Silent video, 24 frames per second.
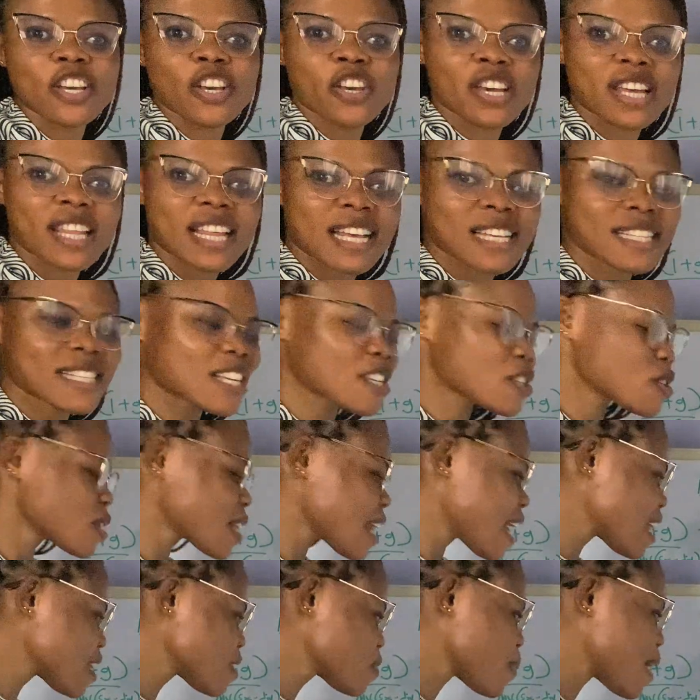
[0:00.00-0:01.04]
You understand? So
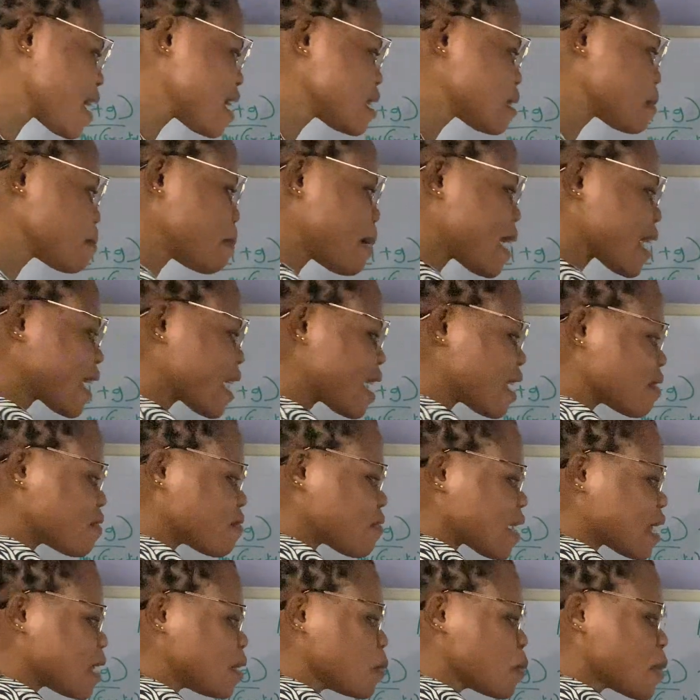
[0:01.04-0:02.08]
that's why it's market
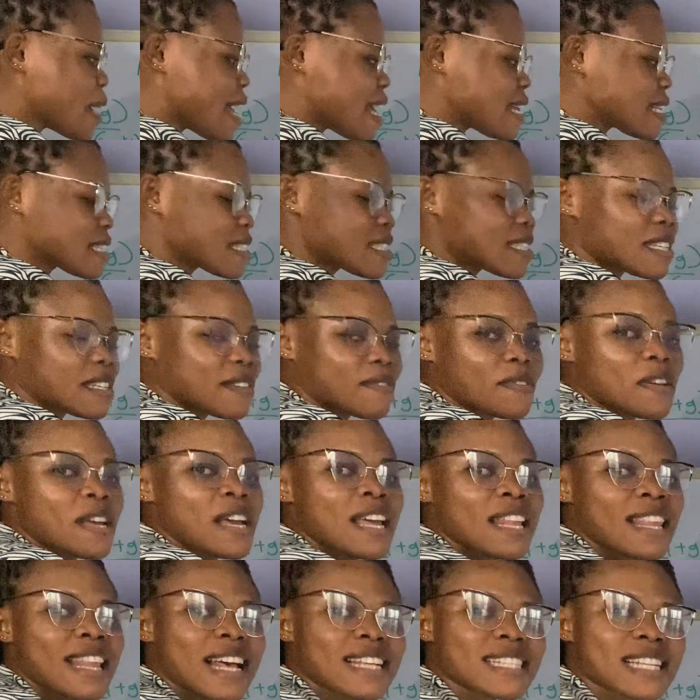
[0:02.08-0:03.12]
value SD.
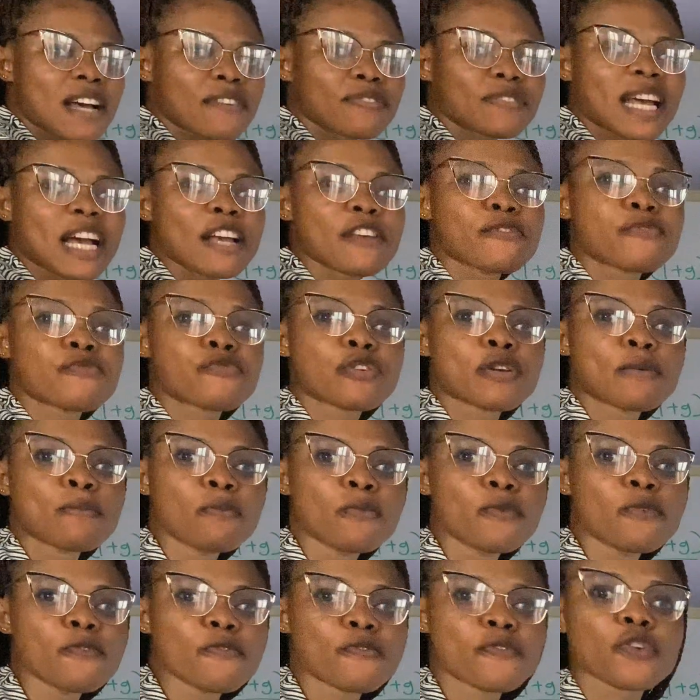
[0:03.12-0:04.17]
That's after you
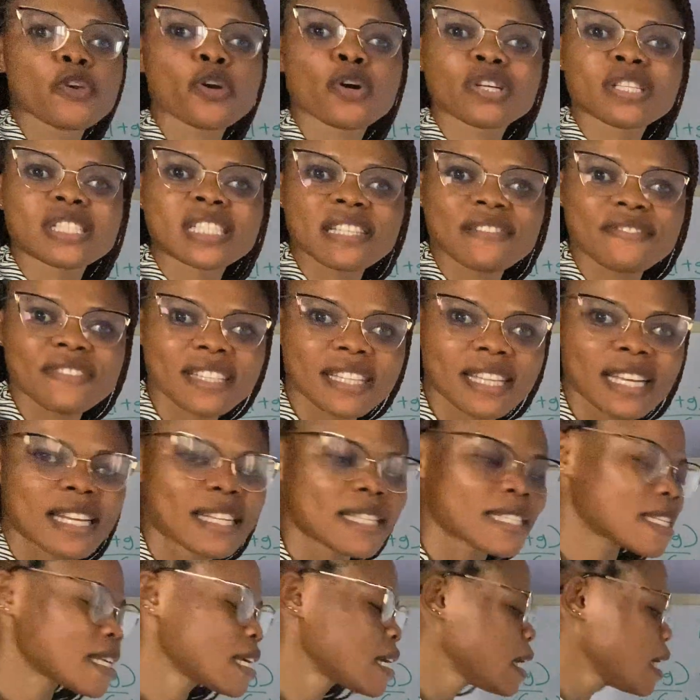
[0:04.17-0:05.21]
remove your
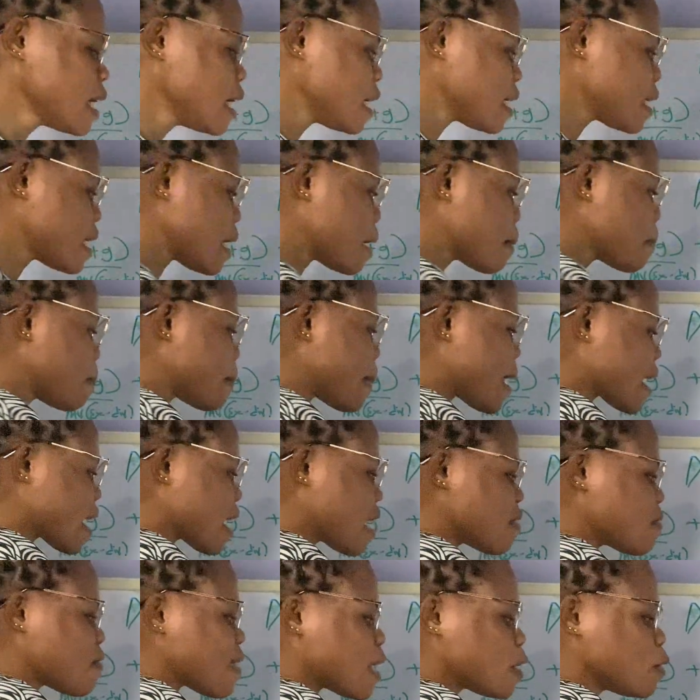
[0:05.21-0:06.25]
dividends. Then
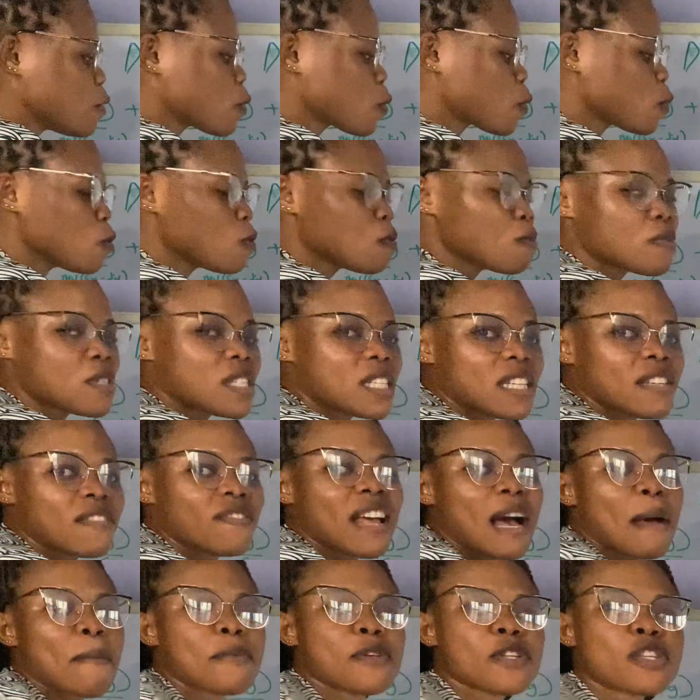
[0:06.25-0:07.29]
market value div,
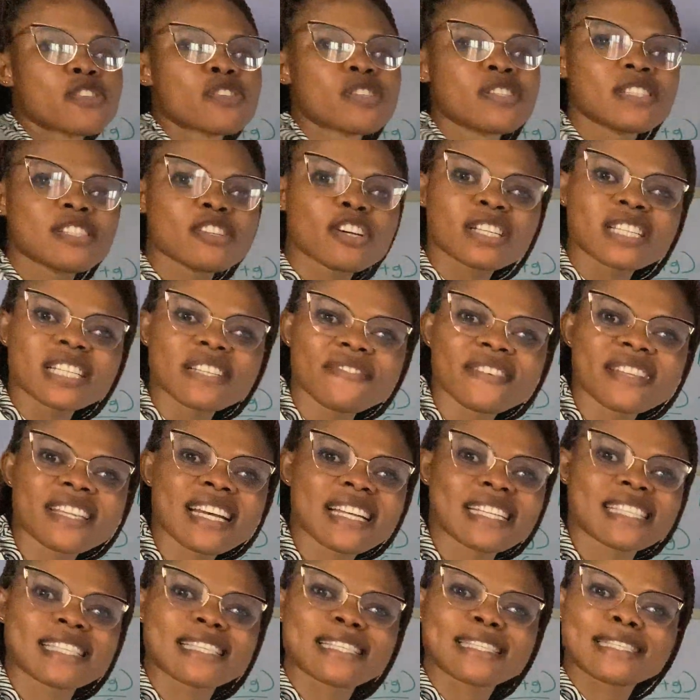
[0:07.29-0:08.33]
that means your
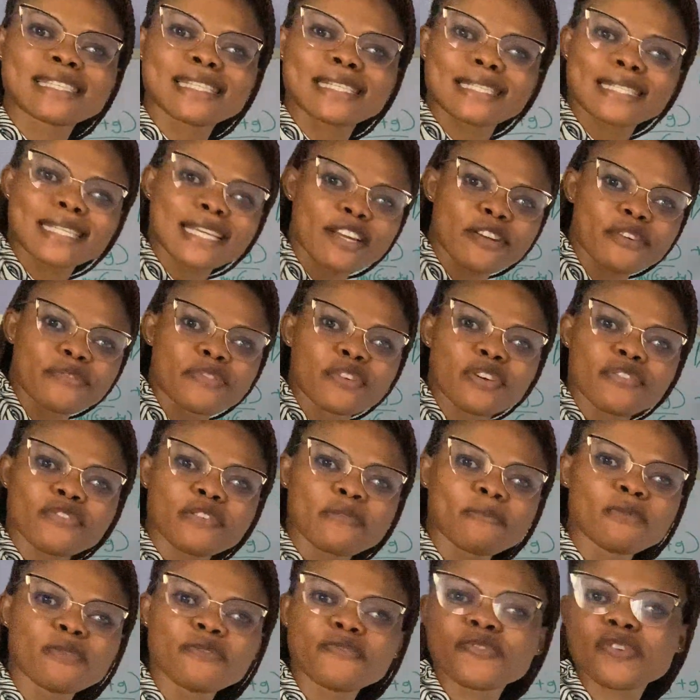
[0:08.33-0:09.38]
dividends is still there. You've not
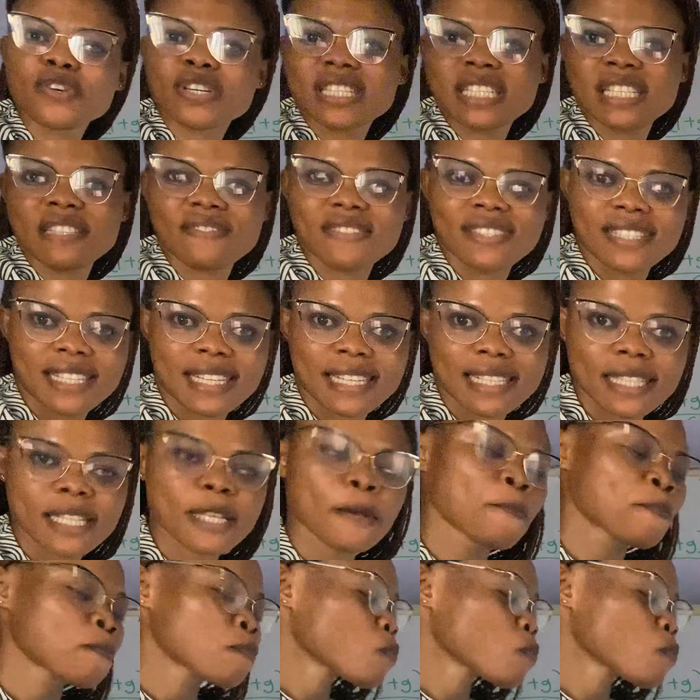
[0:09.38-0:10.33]
removed your dividends.